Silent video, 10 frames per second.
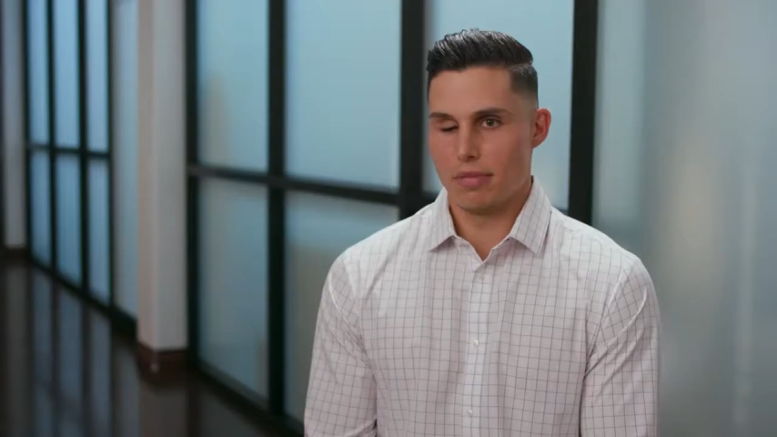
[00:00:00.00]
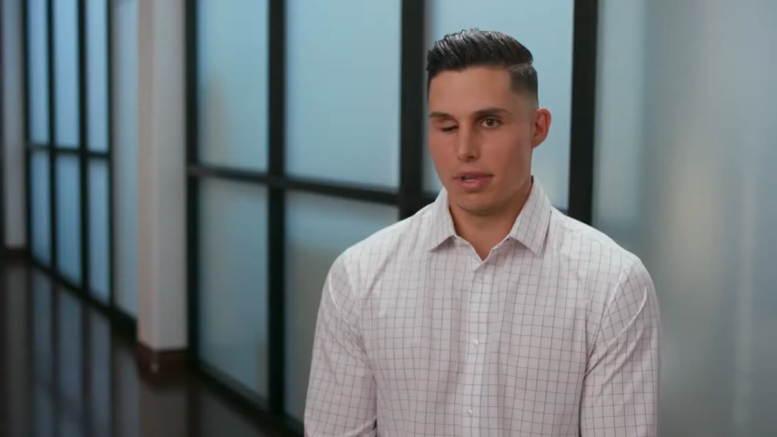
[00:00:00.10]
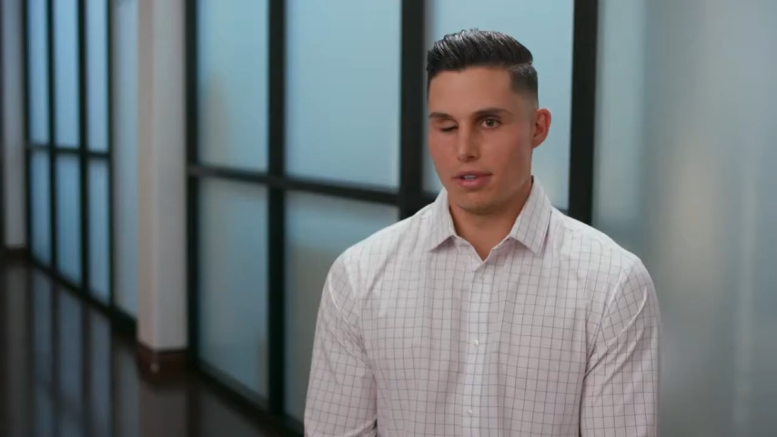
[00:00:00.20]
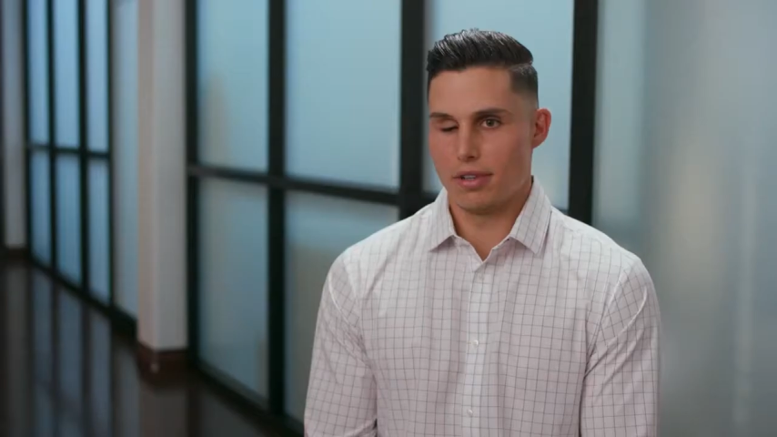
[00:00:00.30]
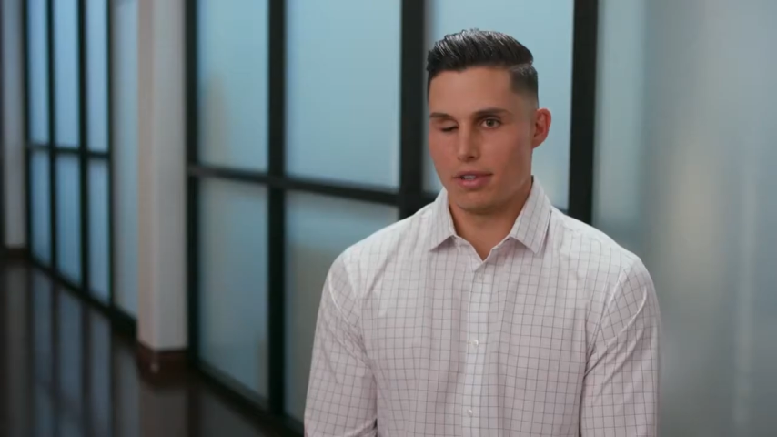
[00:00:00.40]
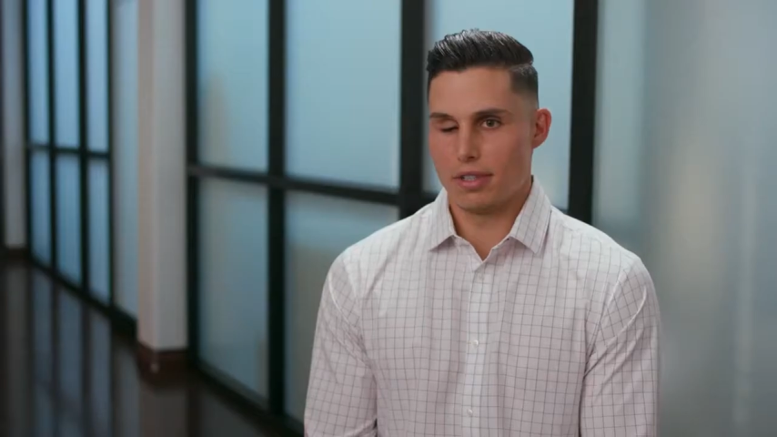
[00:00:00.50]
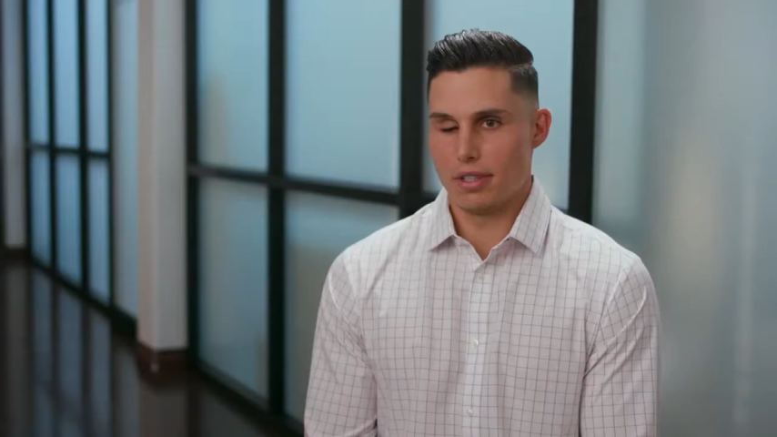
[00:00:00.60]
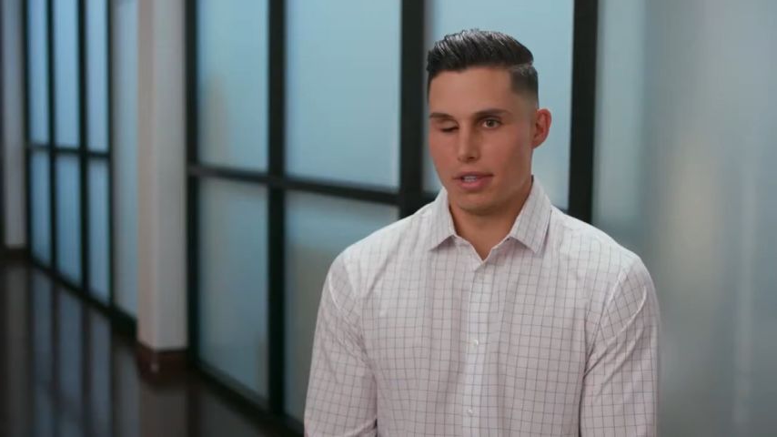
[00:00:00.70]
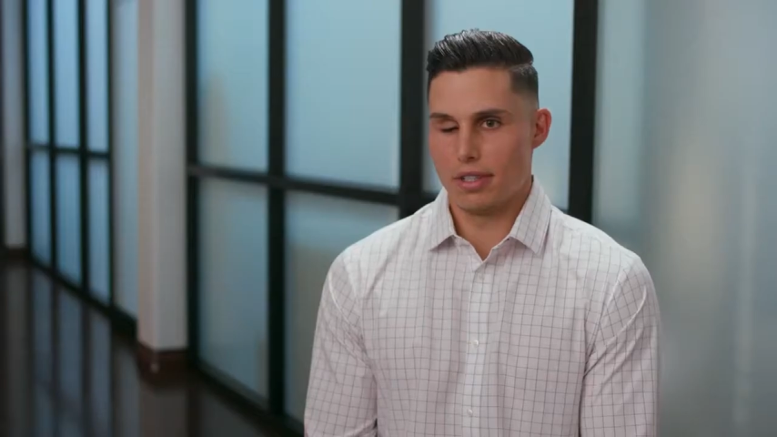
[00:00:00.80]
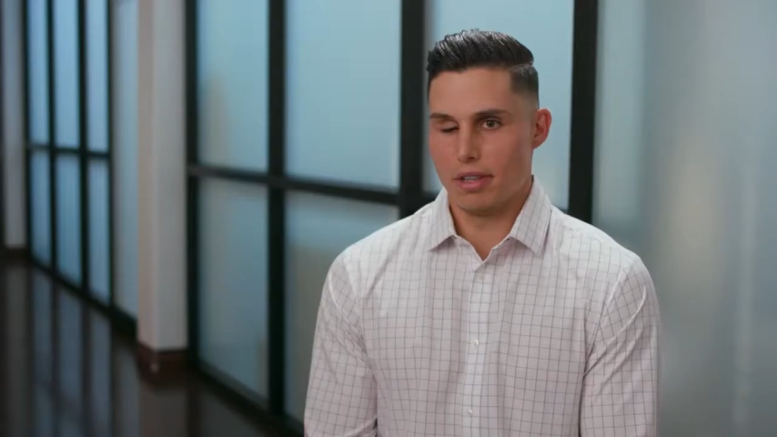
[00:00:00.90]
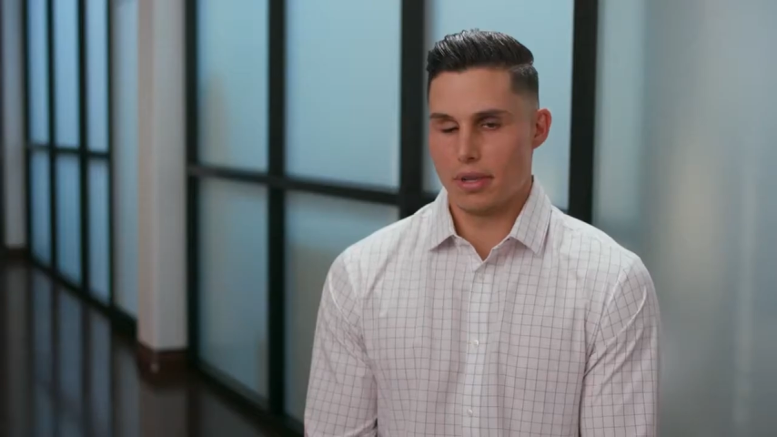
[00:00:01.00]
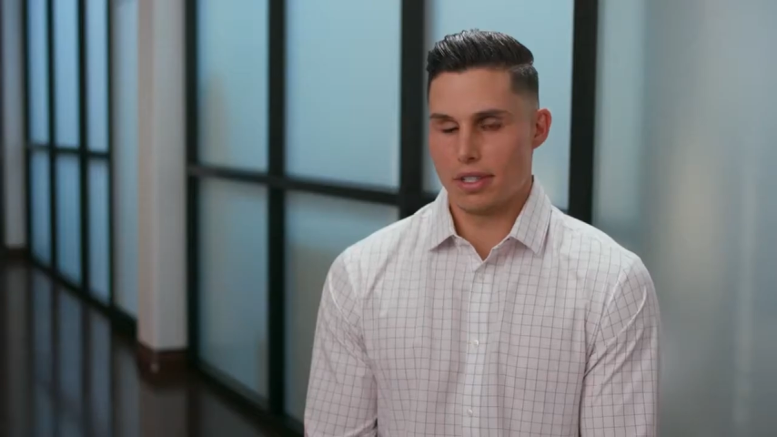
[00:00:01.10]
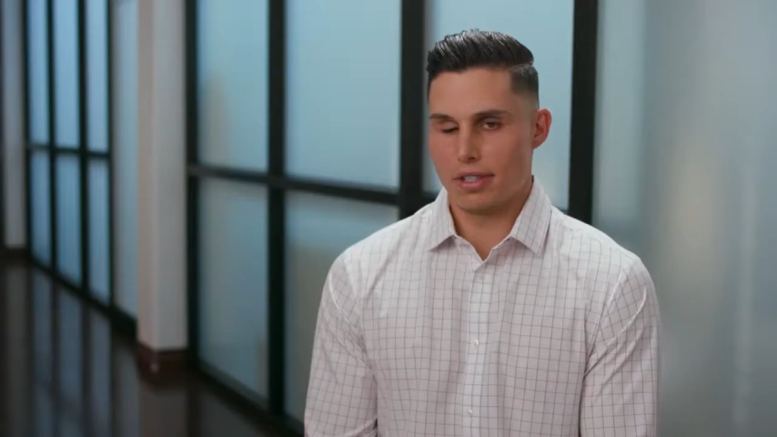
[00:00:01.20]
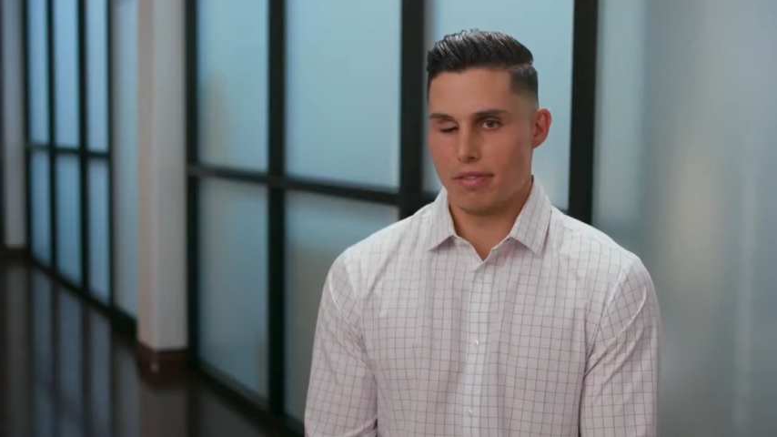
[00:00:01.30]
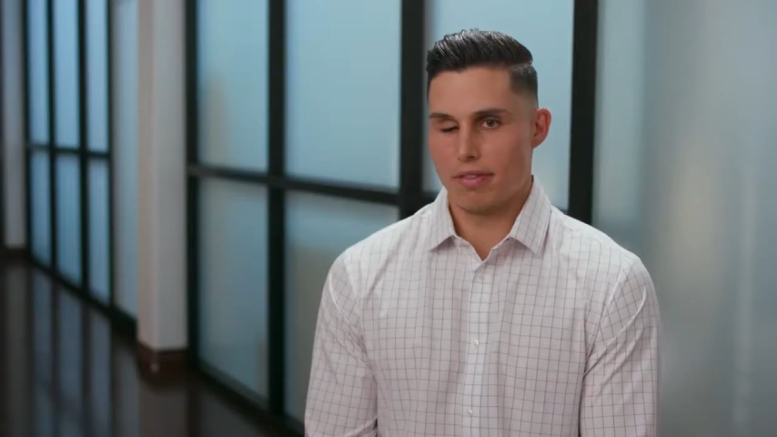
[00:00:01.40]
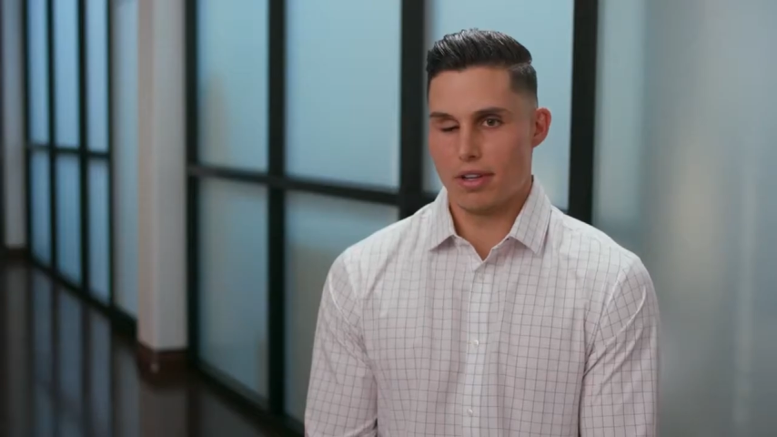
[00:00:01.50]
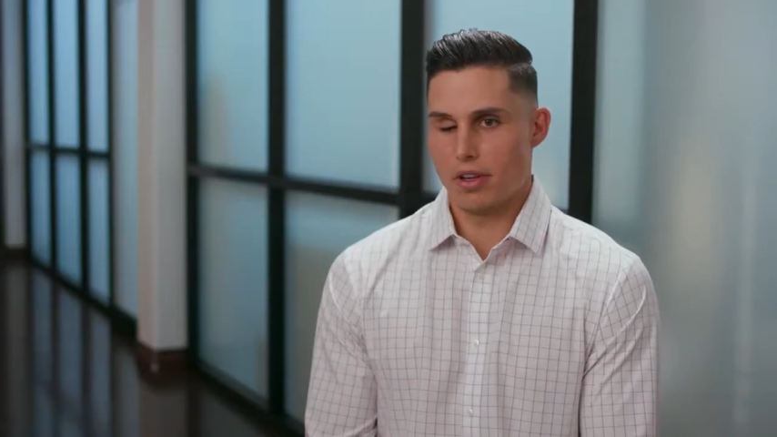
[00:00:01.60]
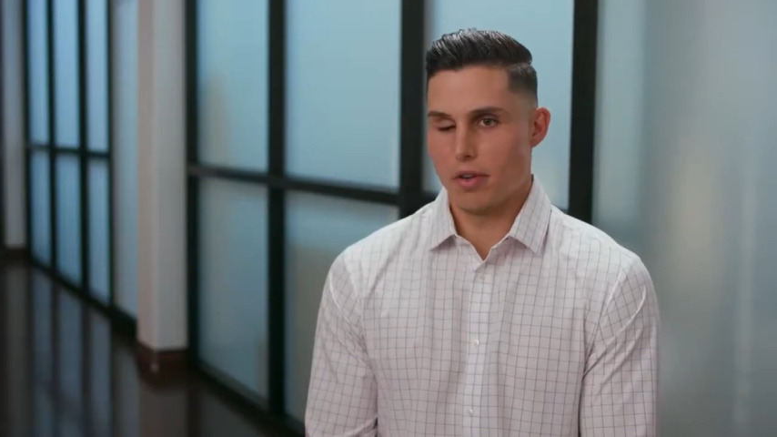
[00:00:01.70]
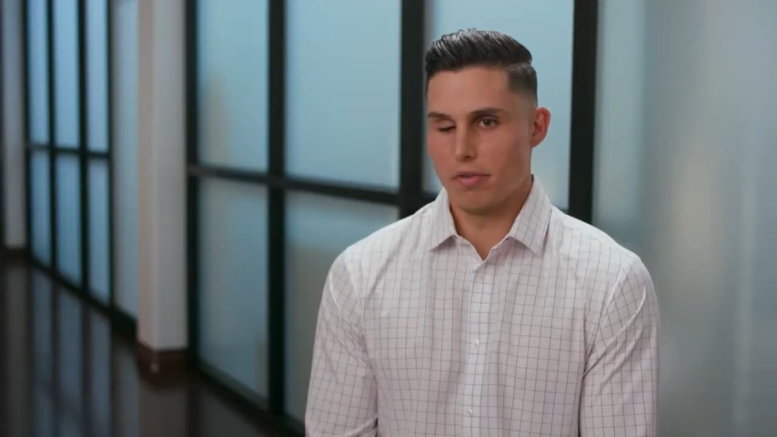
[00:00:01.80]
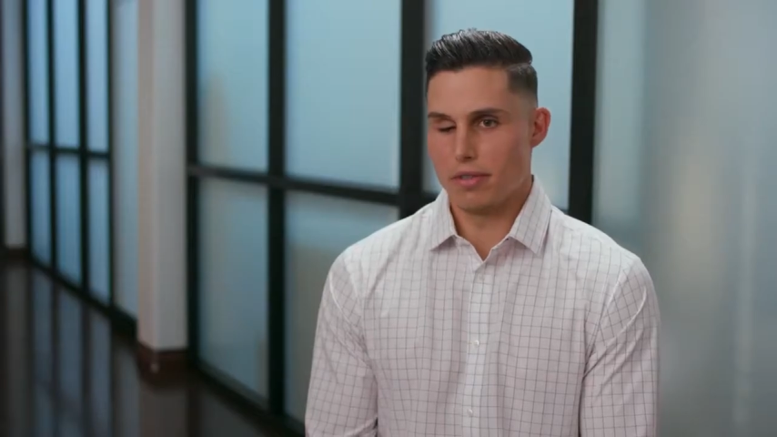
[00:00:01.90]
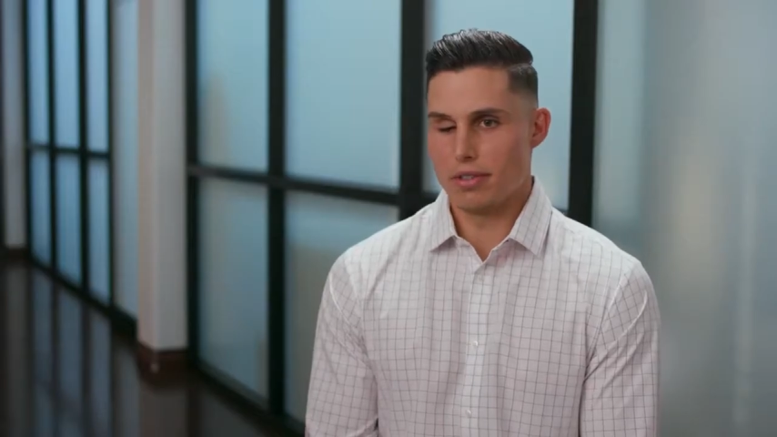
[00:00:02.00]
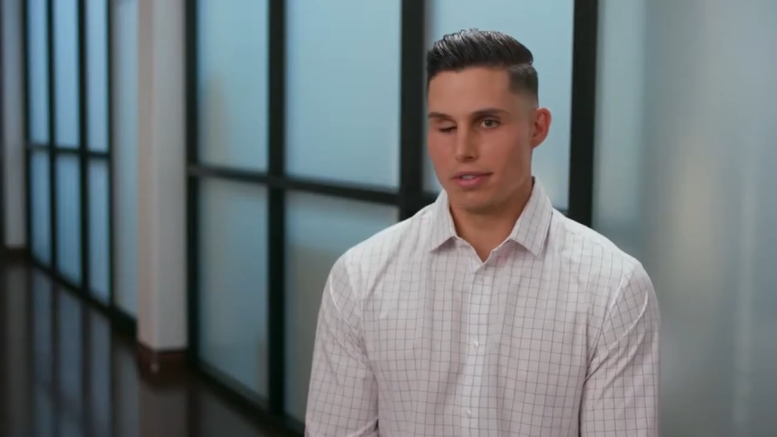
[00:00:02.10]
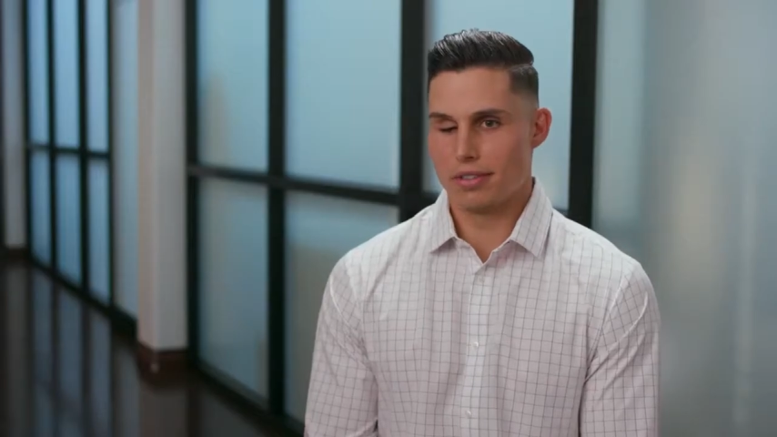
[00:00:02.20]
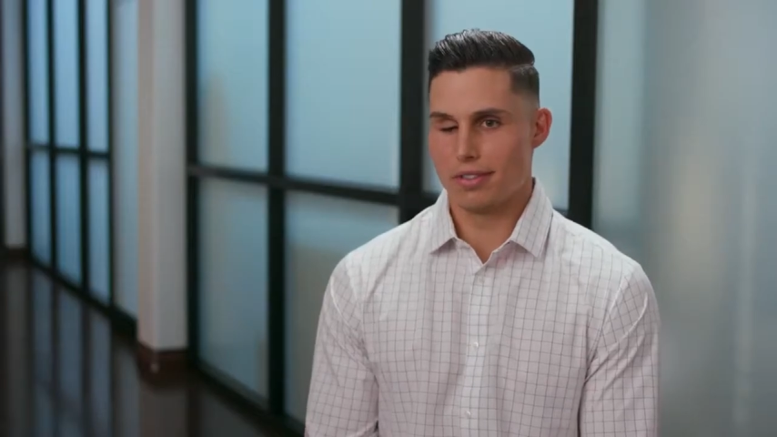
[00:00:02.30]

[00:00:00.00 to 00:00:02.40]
about Neurostar TMS, I felt hopeful